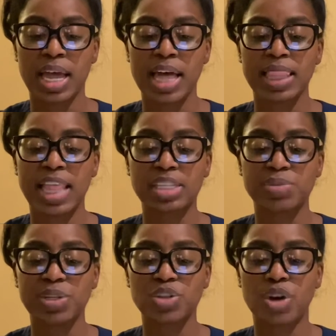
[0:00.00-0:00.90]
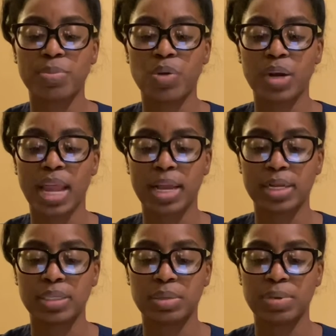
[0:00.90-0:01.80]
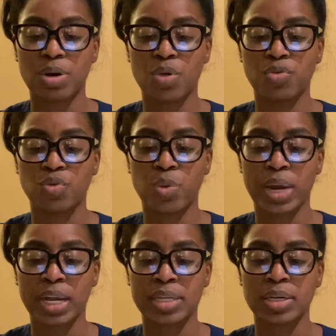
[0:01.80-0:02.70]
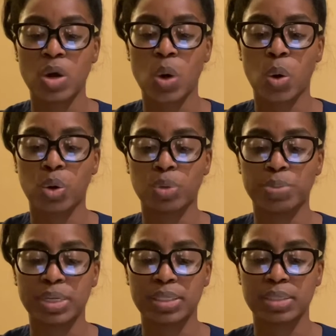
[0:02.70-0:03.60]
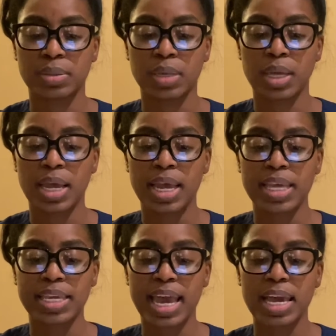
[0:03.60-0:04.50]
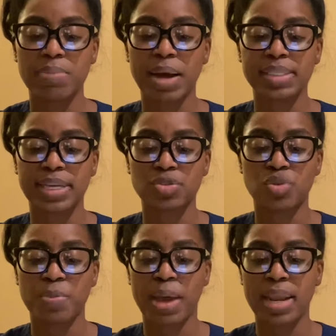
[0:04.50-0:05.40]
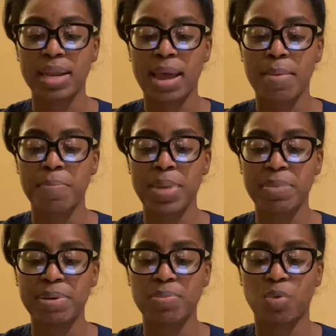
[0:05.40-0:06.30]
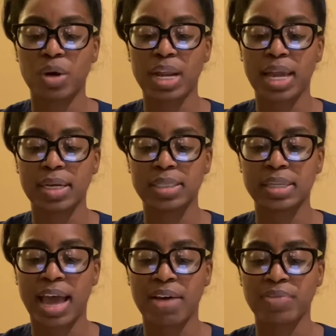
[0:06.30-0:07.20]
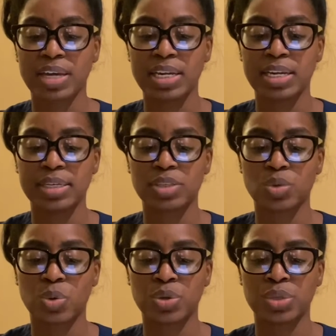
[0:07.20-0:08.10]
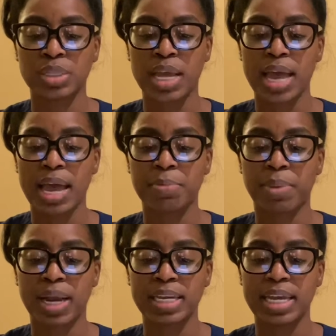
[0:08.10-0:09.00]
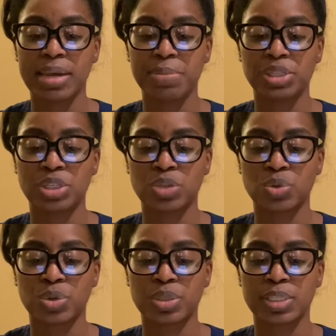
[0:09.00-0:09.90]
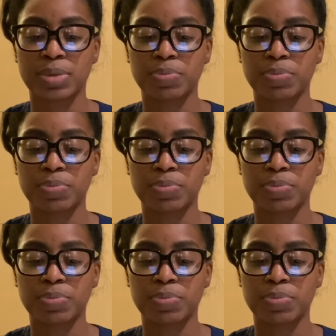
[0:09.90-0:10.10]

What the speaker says: Lesbians are more likely to be overweight or obese. Gay and bisexual men may be more likely to have eating disorders and body image disorders.